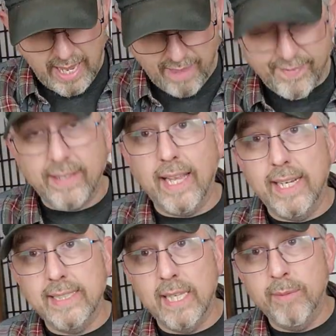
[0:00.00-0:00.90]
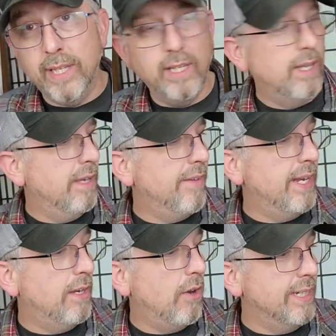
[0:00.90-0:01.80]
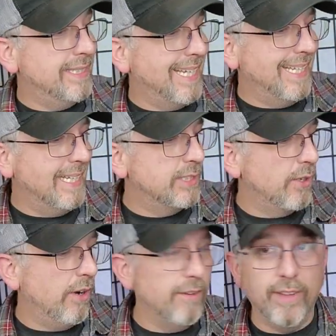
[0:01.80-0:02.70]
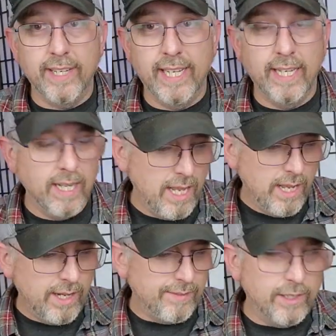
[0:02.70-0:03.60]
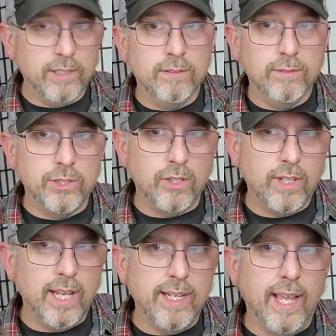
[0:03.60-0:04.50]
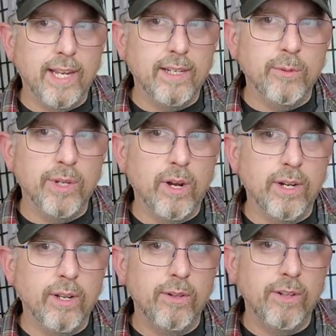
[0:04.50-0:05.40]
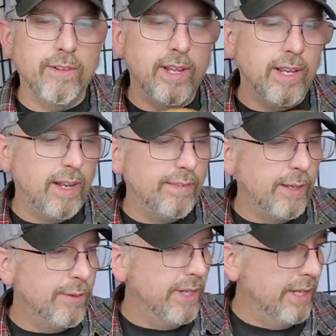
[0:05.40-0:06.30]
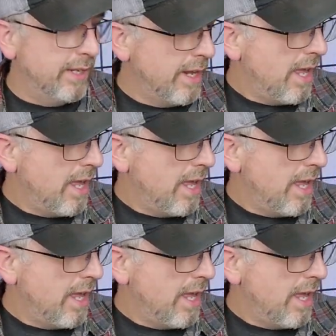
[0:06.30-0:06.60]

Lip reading: I think that is ebony, if I didn't already say that. Sorry if I did. Got the Sureline neck. Did we already go over that? I think we did.